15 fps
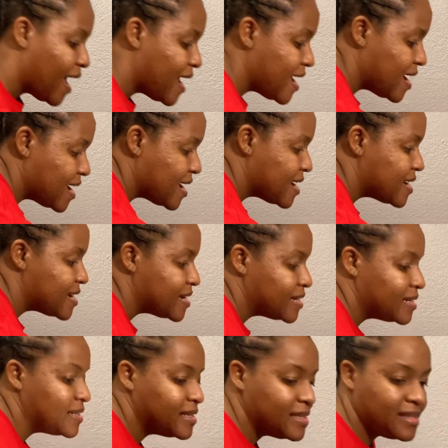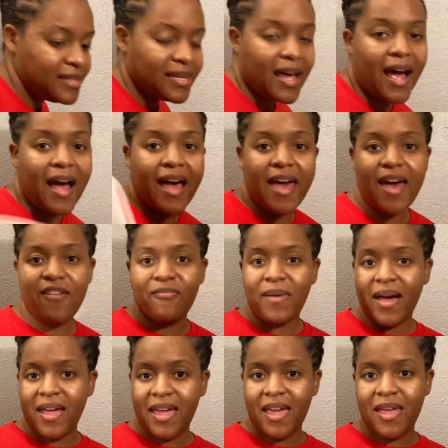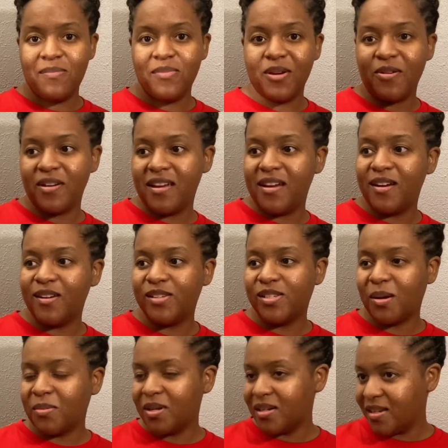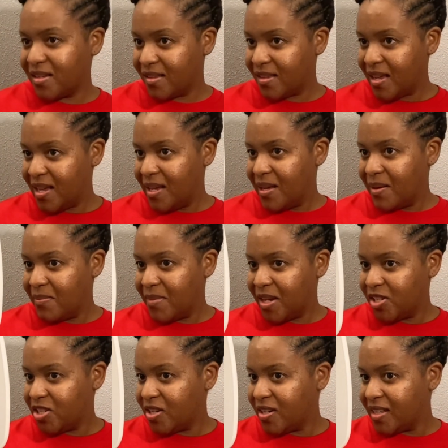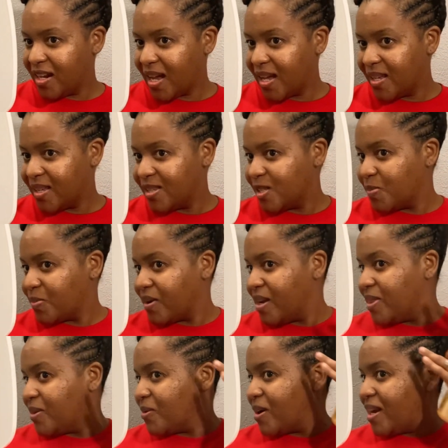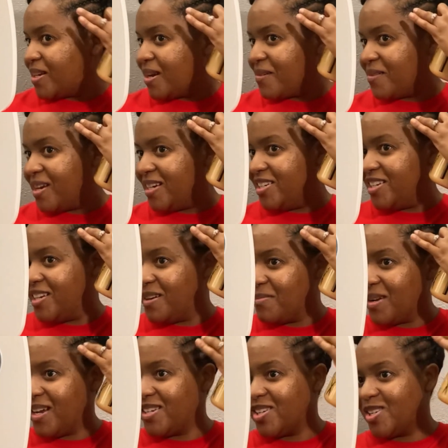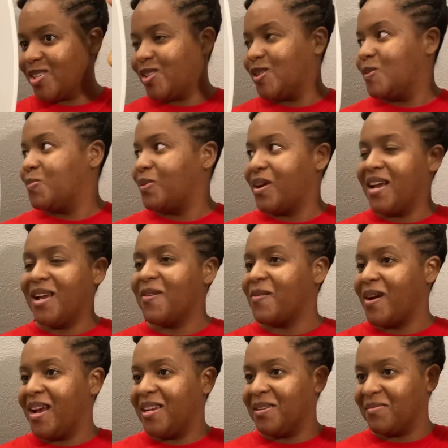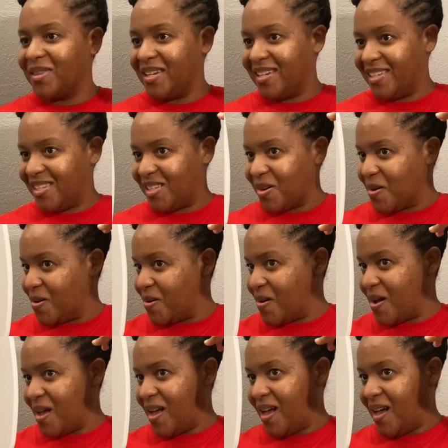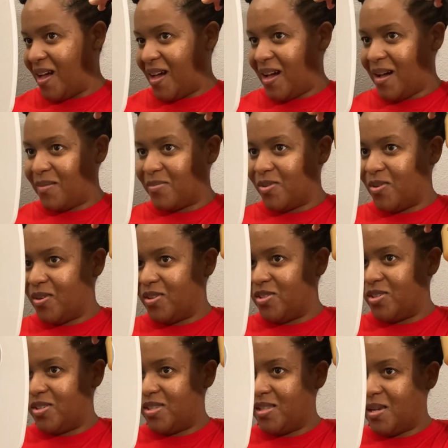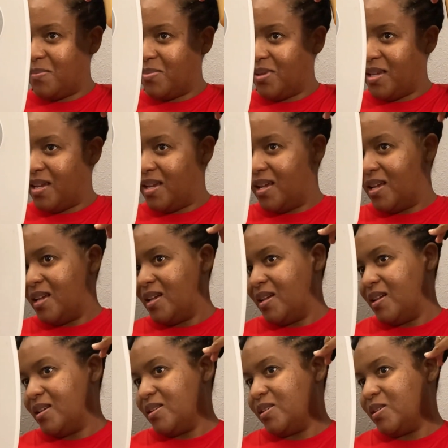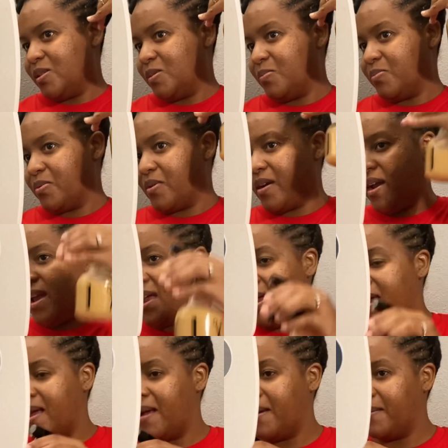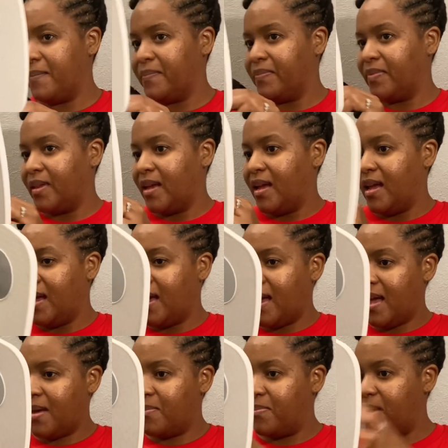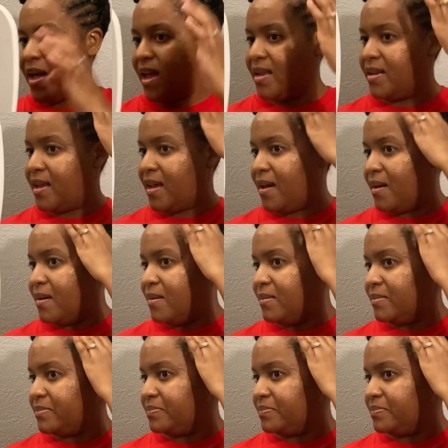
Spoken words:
and I have my hand mirror here, so I'm gonna make sure that I spray in the right direction. I'm not just spraying randomly. So I'm going to simply spray and pat down,